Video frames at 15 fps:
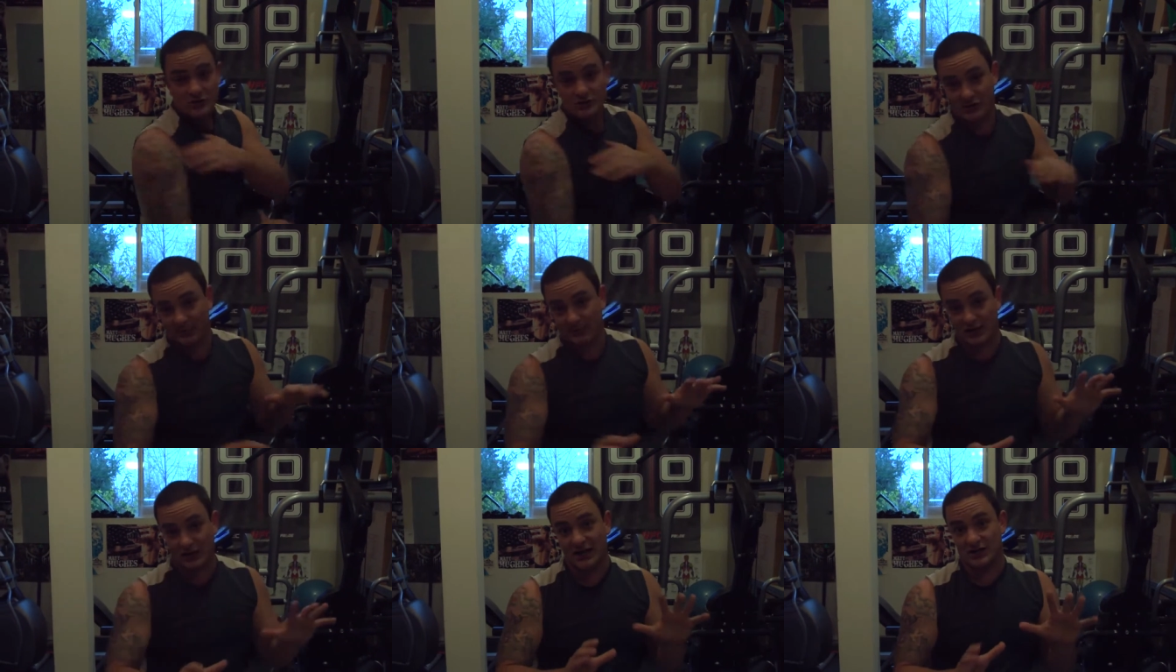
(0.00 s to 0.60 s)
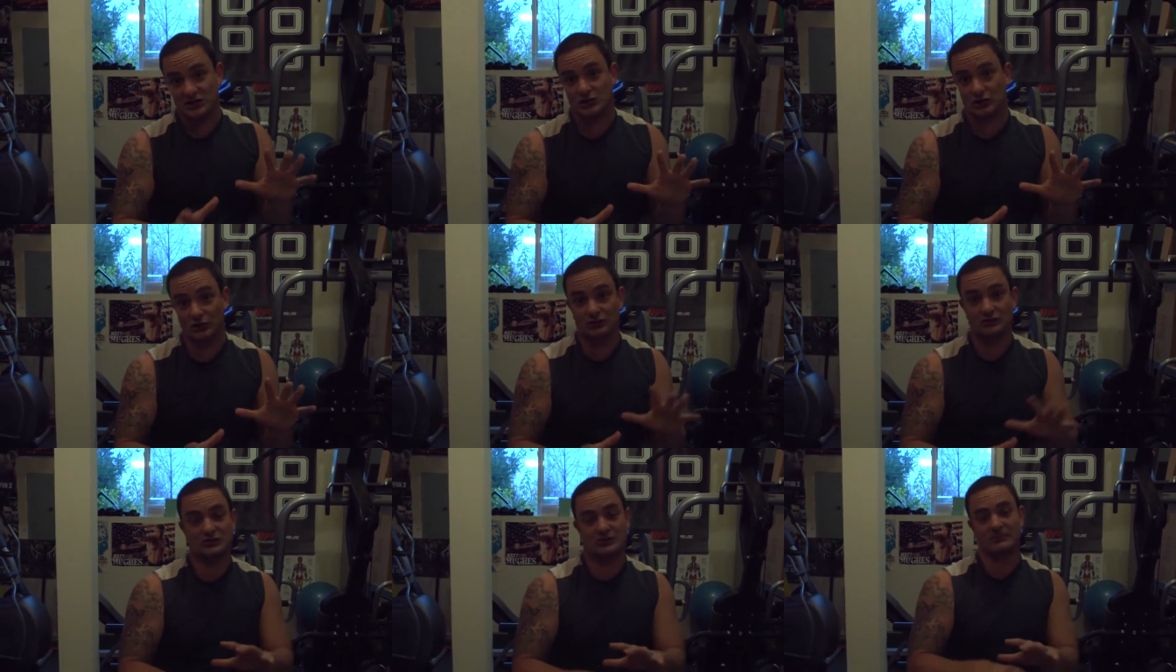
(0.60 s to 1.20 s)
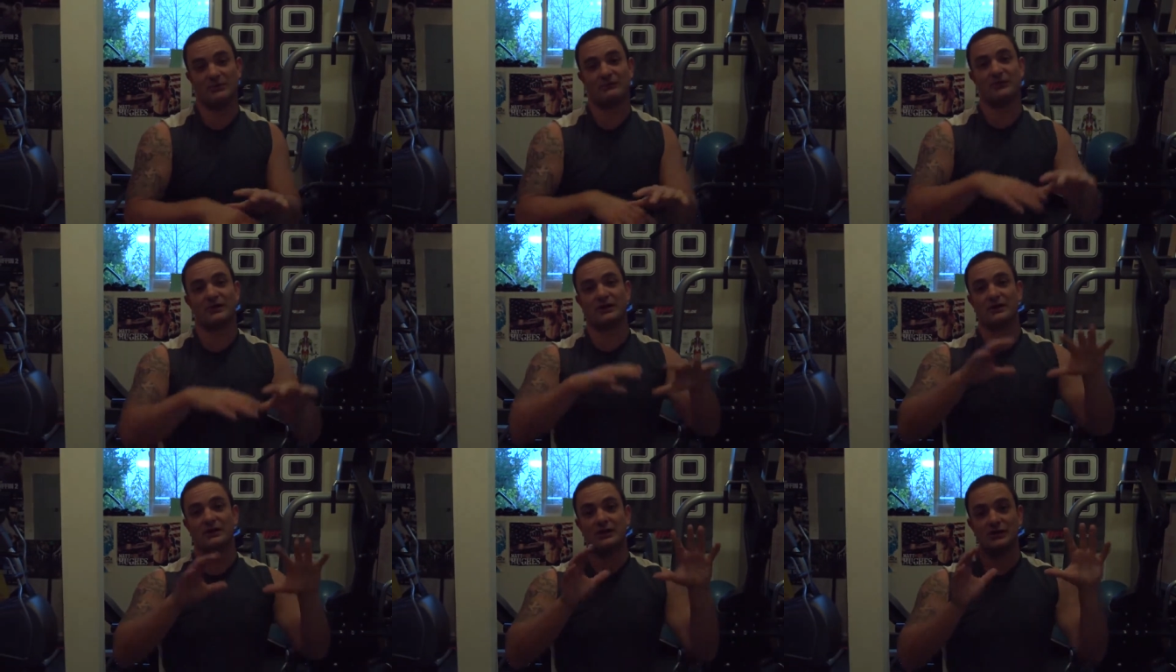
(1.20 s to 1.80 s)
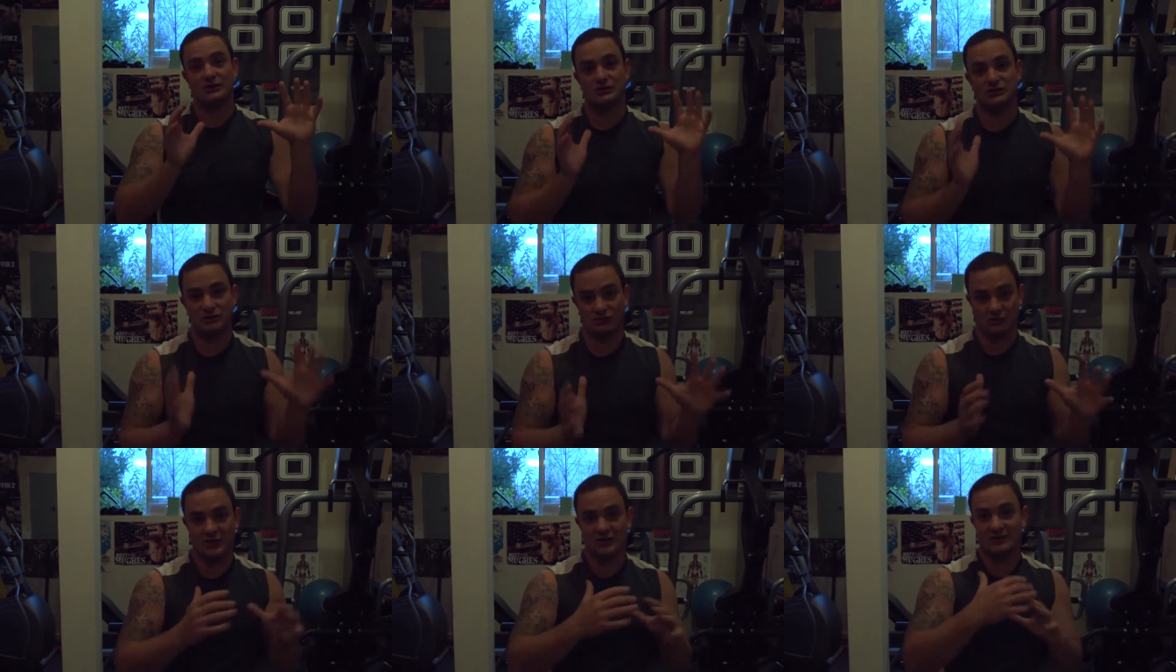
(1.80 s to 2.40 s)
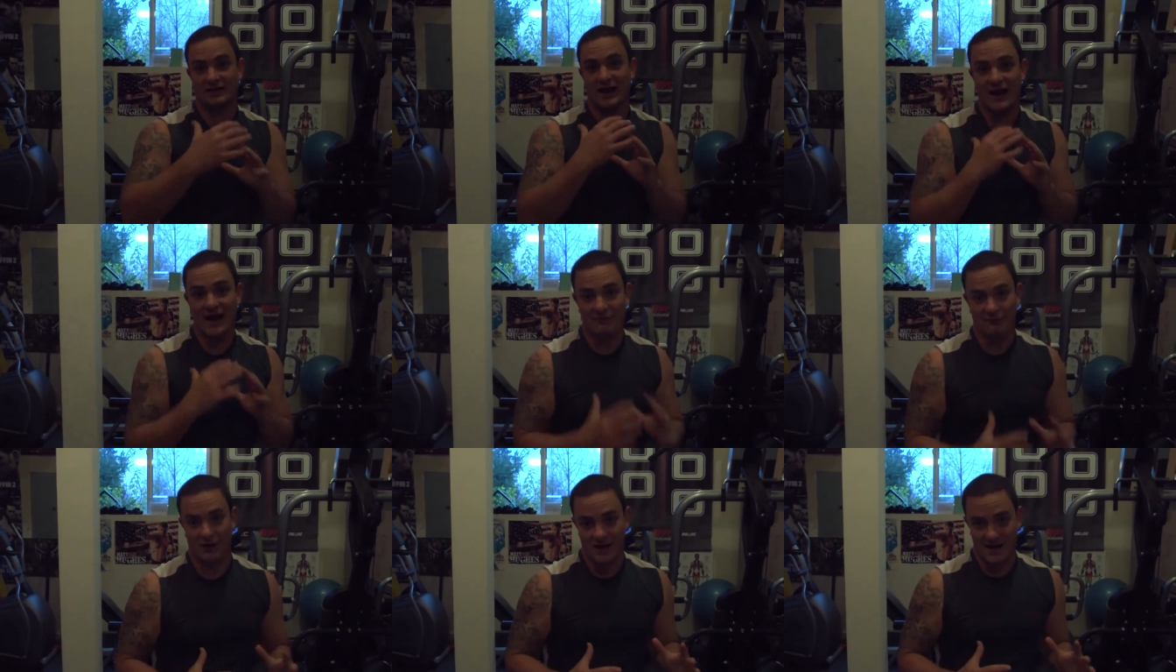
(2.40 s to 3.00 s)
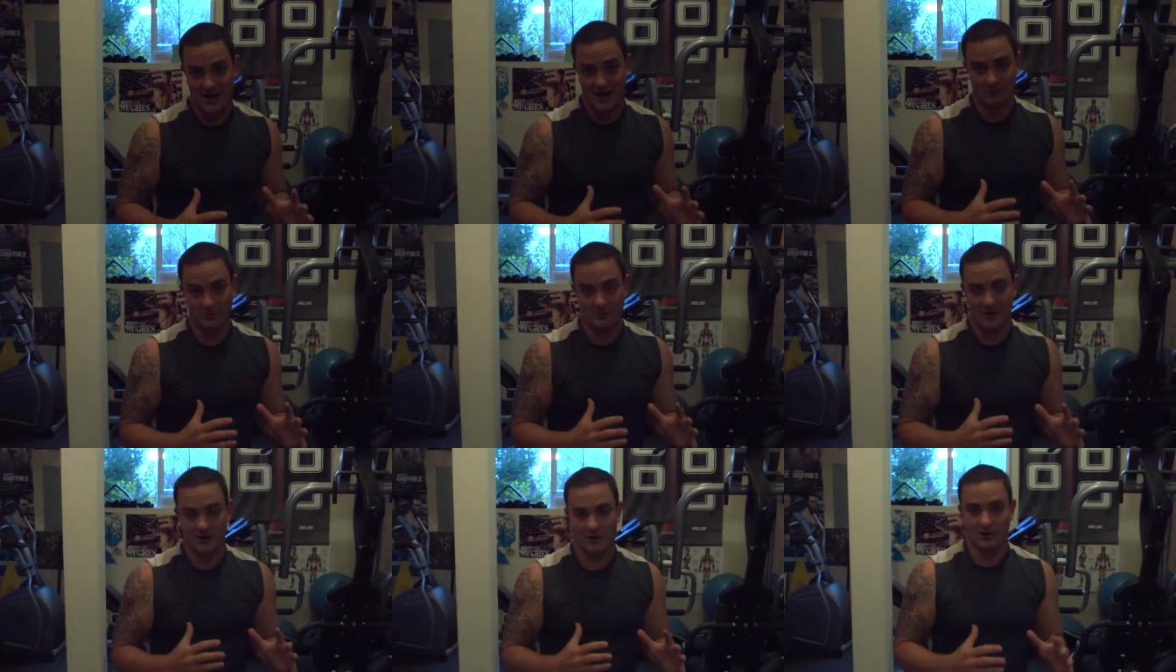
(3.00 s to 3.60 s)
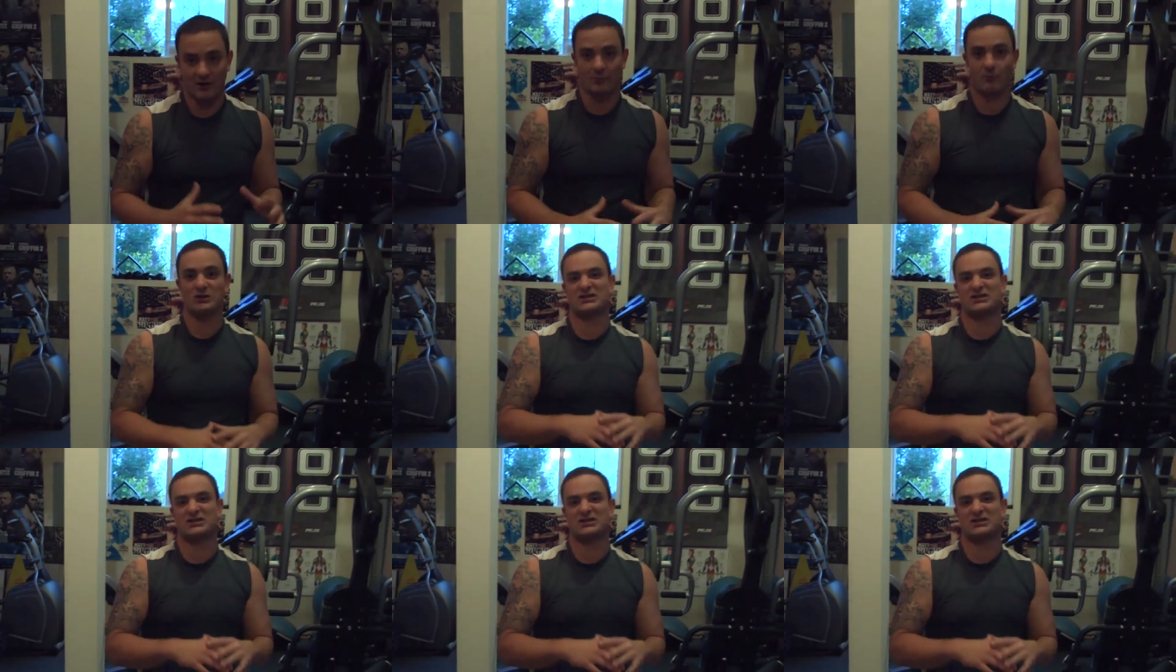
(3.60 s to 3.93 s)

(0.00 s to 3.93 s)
So I'm going to kind of show you some of the strength that I have right now in my arm,